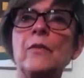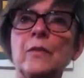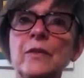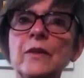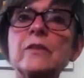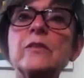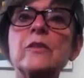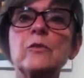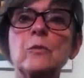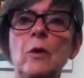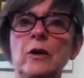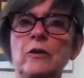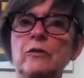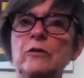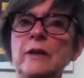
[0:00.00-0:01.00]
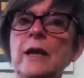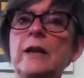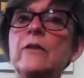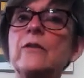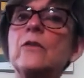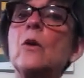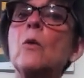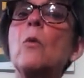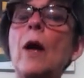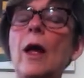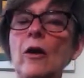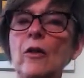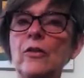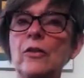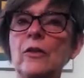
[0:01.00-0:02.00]
This is what created the
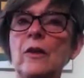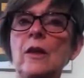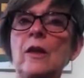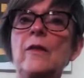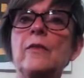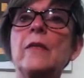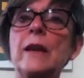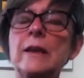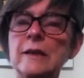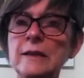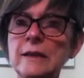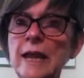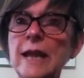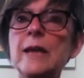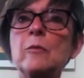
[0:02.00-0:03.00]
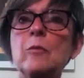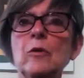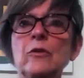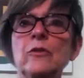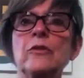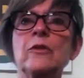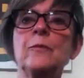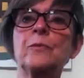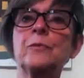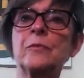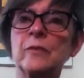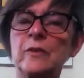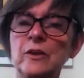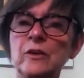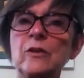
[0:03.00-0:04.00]
wealth that enabled
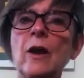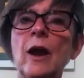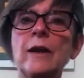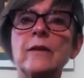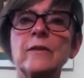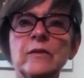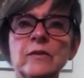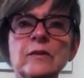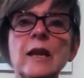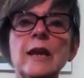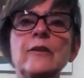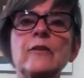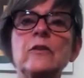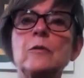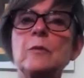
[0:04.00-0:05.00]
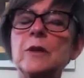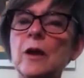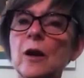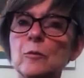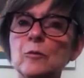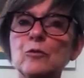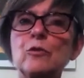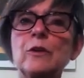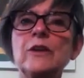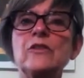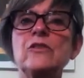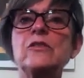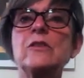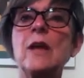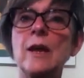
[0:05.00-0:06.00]
the United States to become
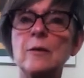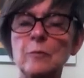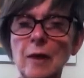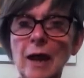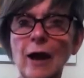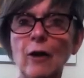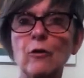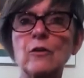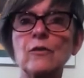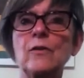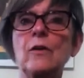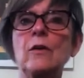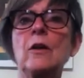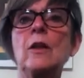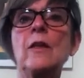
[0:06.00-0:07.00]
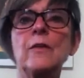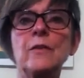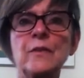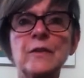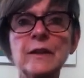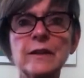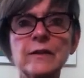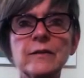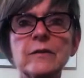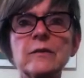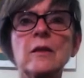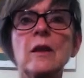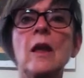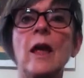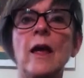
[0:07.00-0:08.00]
rich and powerful. This
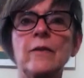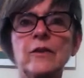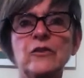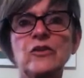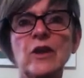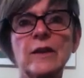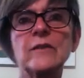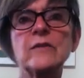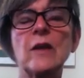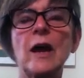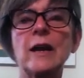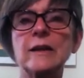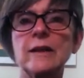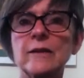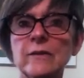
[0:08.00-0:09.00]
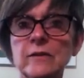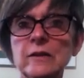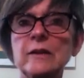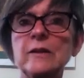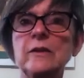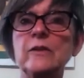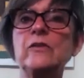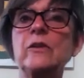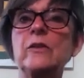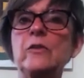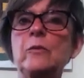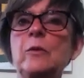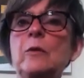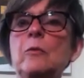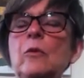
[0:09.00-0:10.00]
and the genocide against the indigenous
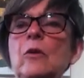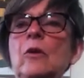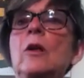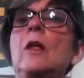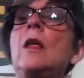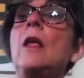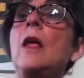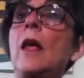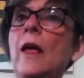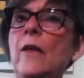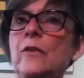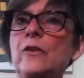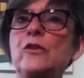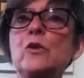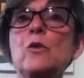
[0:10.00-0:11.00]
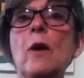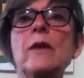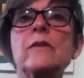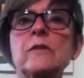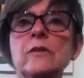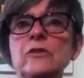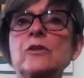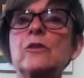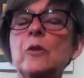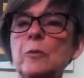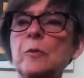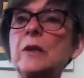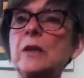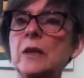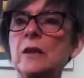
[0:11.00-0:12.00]
people and the U S and
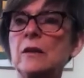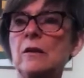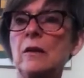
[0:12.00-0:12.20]
European